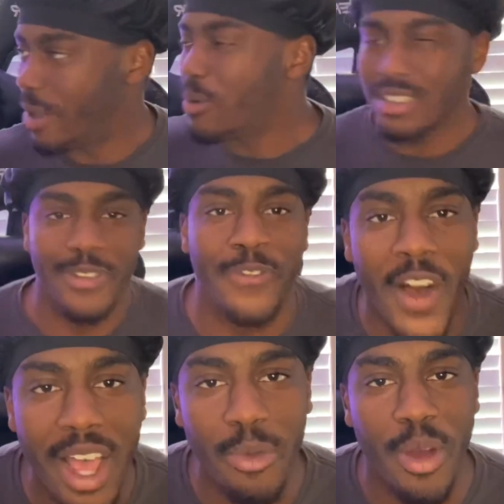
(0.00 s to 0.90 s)
It was
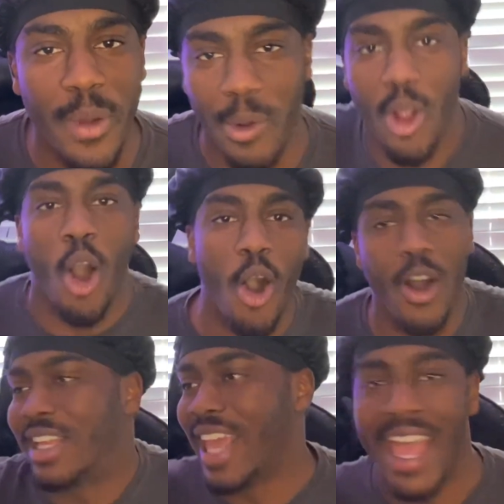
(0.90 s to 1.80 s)
fun when we were
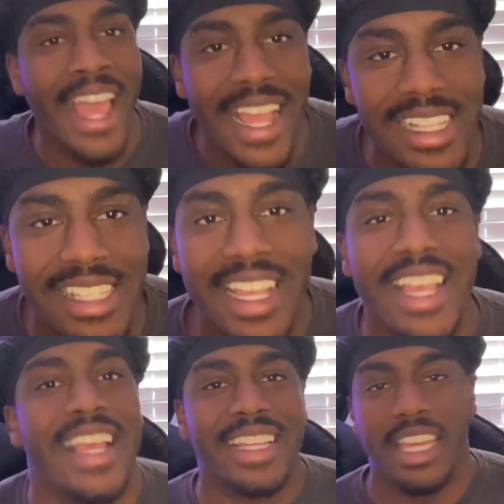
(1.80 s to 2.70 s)
all kids,
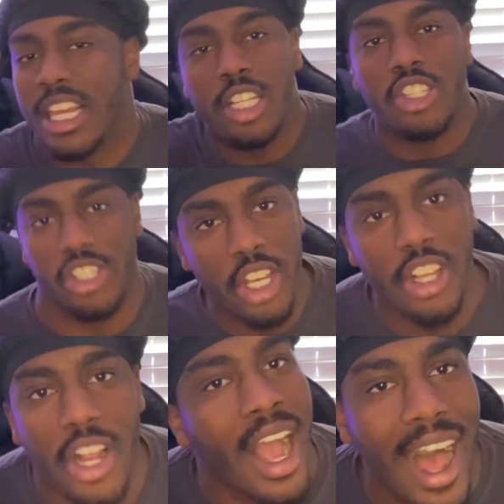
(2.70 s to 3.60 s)
getting
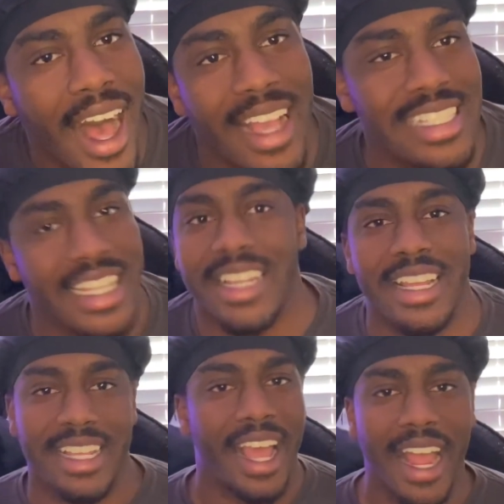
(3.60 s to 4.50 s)
sugar highs,
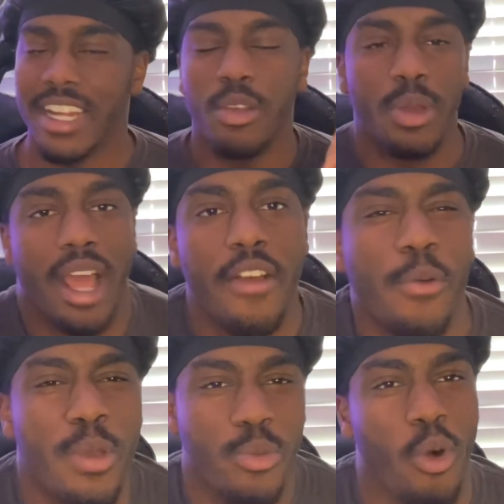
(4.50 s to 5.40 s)
eating candy
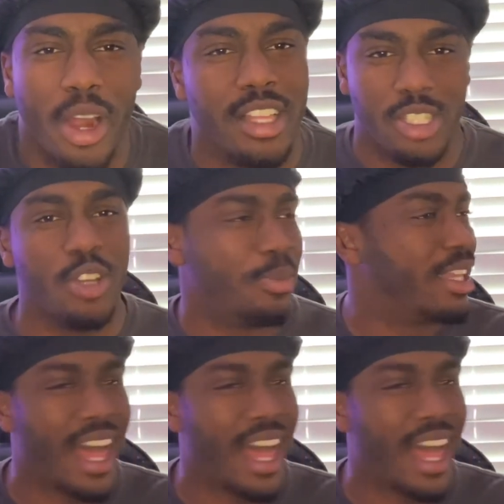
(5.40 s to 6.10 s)
whenever we wanted to, but